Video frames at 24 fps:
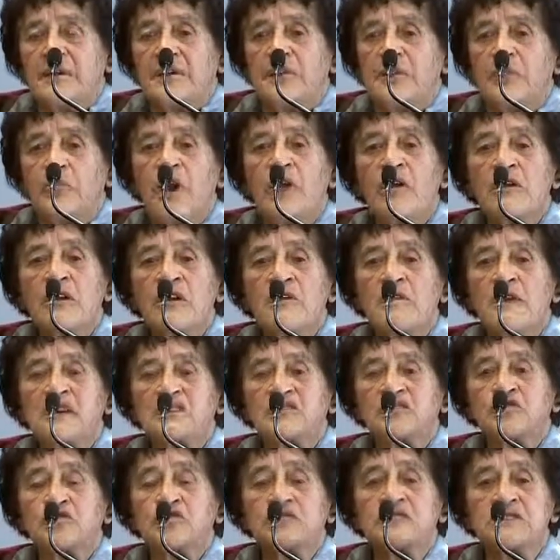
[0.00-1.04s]
The moral of my
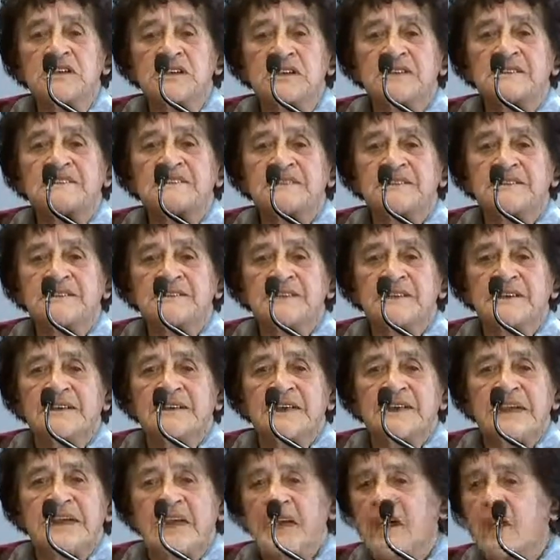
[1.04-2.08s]
story is,
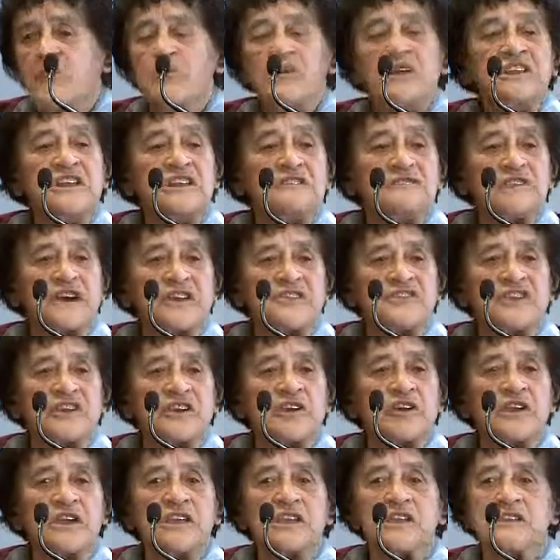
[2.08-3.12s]
how many of us are
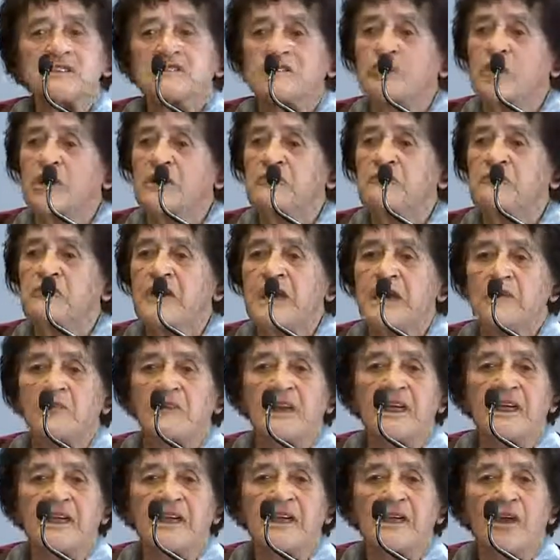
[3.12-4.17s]
going into one
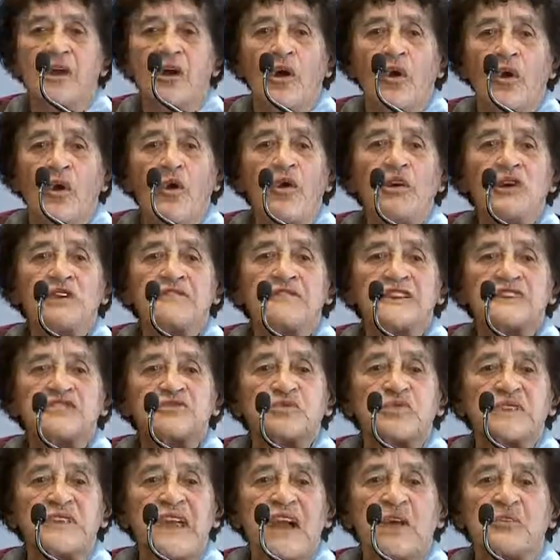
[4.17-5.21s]
family, all of us
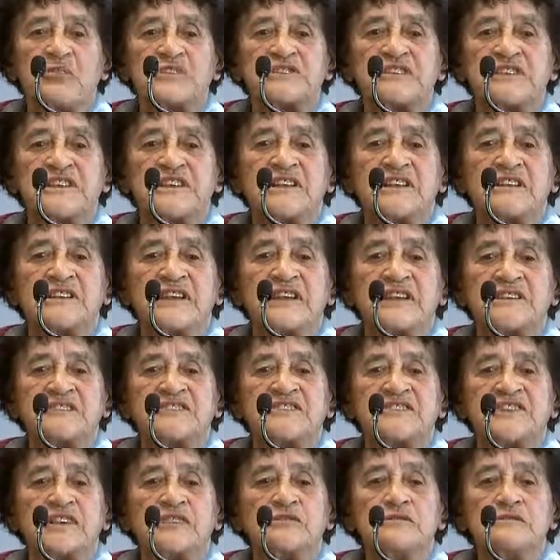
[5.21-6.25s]
with our particular
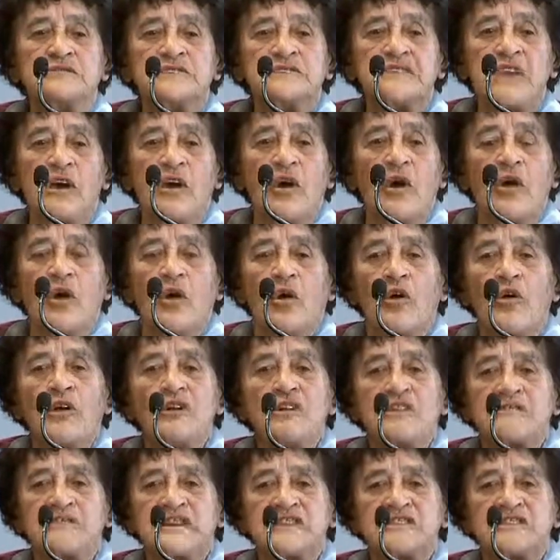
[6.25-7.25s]
skills, all of